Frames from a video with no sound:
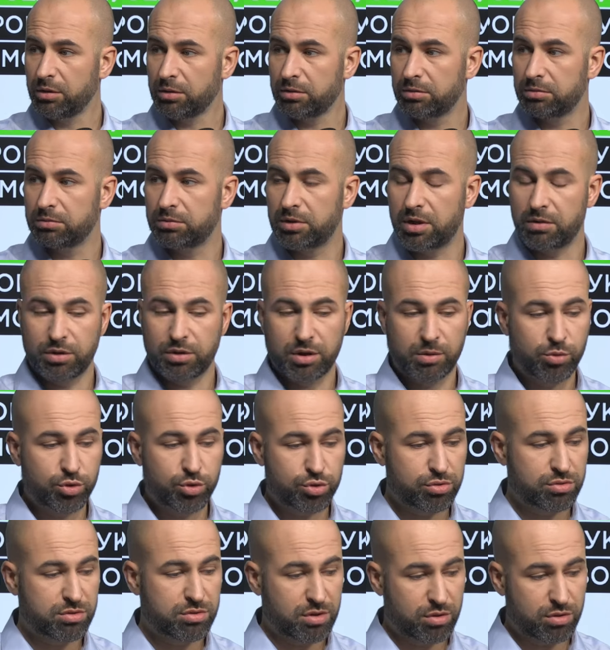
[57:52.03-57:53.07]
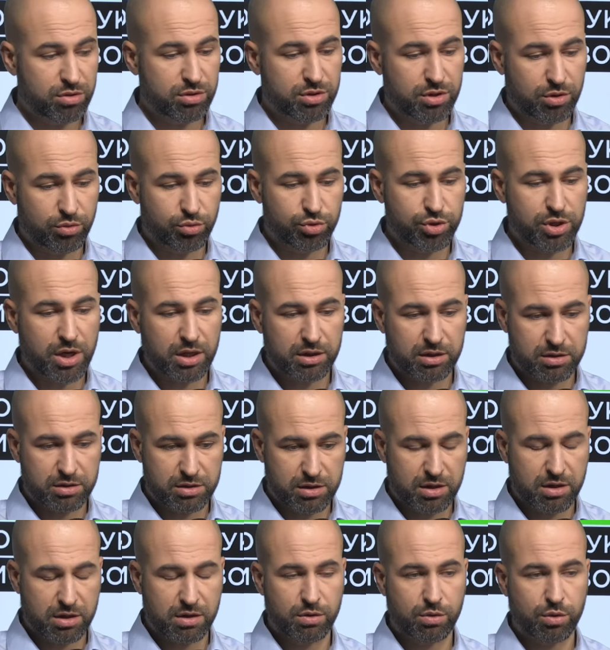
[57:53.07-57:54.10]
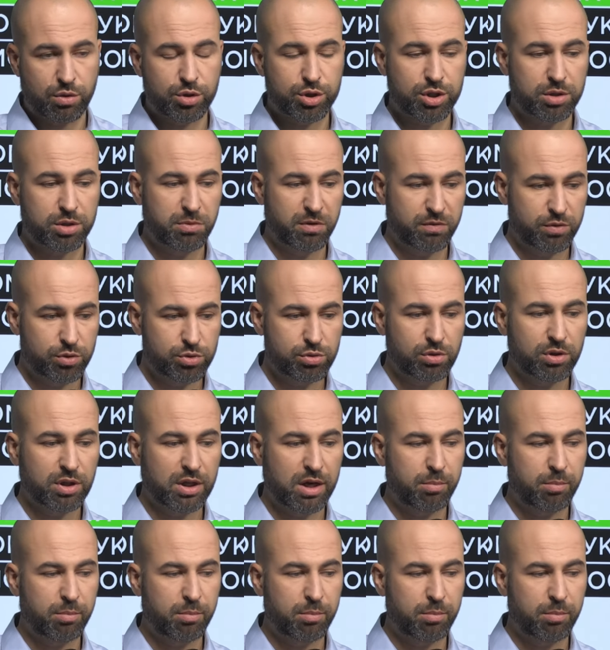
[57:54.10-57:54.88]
They should go to the financial market where they can